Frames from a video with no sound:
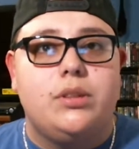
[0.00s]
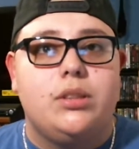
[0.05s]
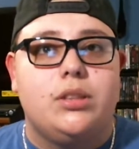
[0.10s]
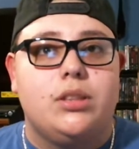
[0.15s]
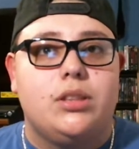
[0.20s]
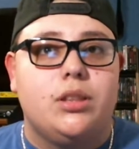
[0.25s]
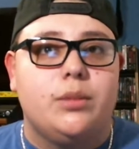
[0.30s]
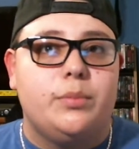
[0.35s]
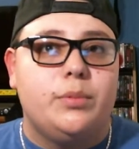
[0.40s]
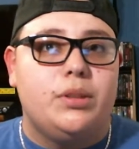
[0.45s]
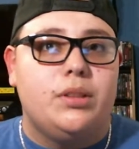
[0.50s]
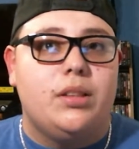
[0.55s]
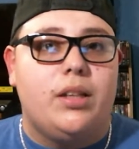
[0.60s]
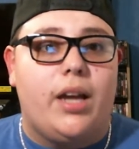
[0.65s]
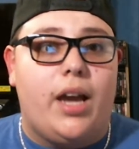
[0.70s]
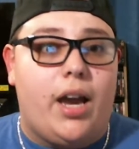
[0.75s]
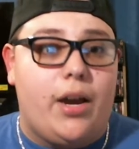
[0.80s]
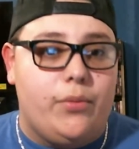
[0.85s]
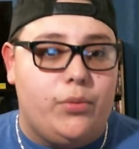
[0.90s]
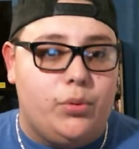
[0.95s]
She told me
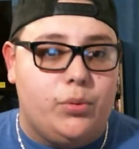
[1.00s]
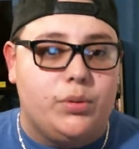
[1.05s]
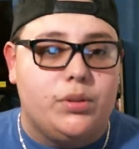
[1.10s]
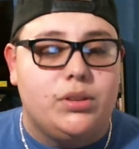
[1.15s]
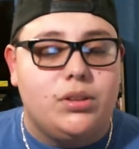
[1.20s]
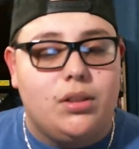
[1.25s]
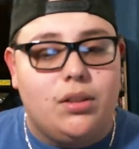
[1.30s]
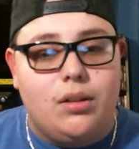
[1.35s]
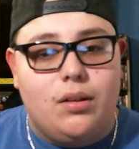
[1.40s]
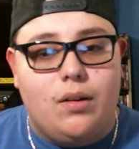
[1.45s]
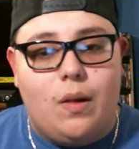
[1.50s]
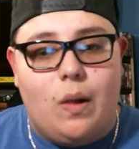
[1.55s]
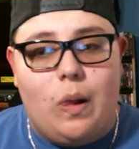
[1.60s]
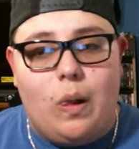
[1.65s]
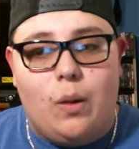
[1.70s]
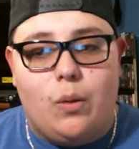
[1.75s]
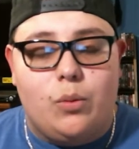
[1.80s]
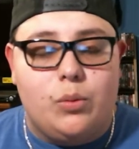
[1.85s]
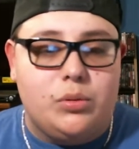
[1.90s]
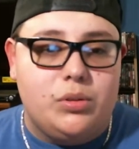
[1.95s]
afterwards
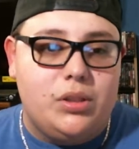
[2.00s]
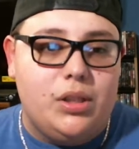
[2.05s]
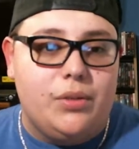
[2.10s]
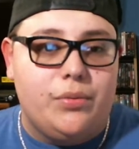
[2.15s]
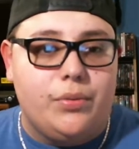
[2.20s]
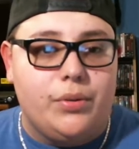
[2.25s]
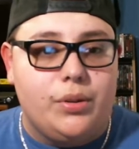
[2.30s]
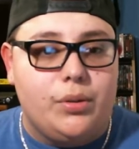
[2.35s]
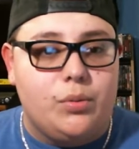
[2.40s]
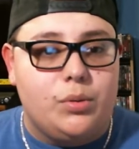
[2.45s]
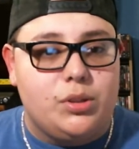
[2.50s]
what was different,